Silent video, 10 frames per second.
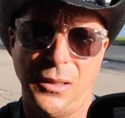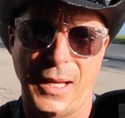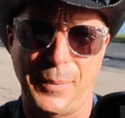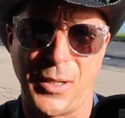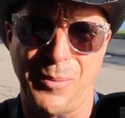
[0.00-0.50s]

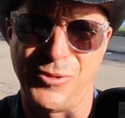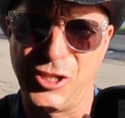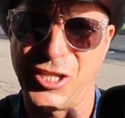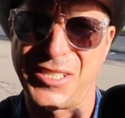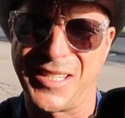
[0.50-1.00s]
laptop
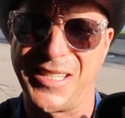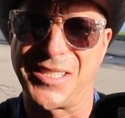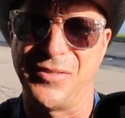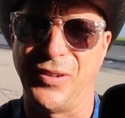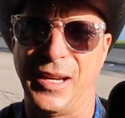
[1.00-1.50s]
just to
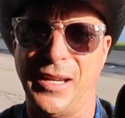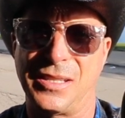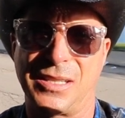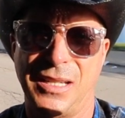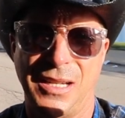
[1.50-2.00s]
this
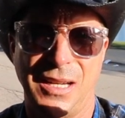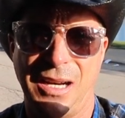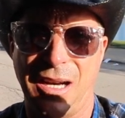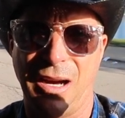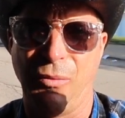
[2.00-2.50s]
device
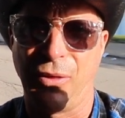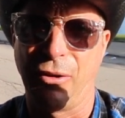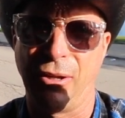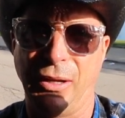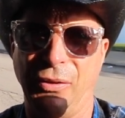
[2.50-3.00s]
with
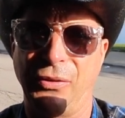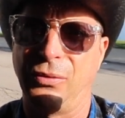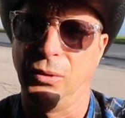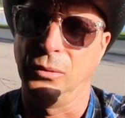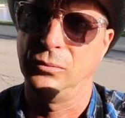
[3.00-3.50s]
everything
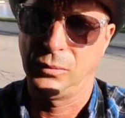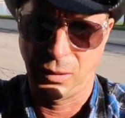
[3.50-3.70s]
else, well,